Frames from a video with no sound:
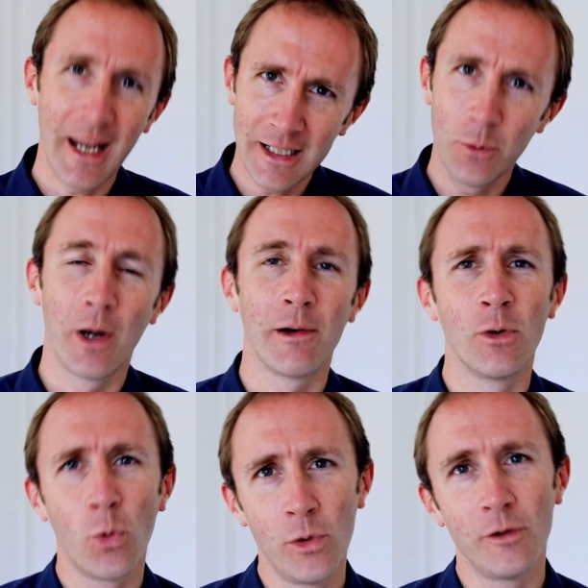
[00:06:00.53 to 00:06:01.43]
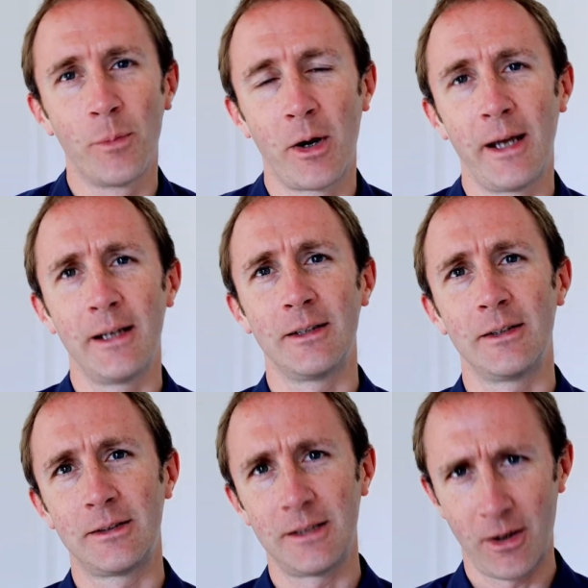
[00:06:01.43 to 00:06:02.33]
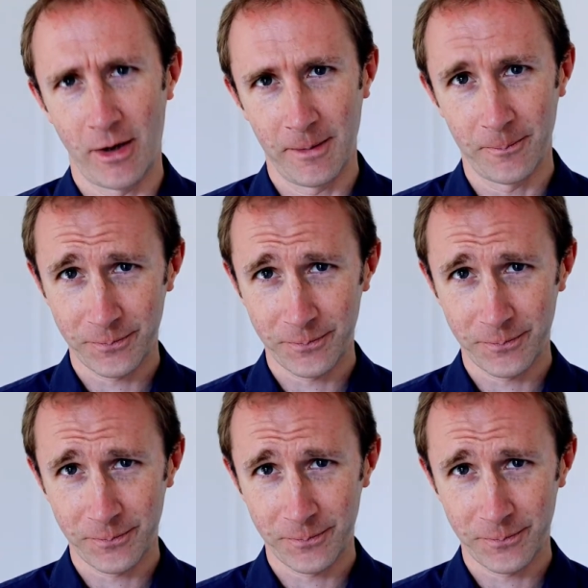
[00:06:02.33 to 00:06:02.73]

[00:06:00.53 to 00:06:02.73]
anywhere in all of my CI.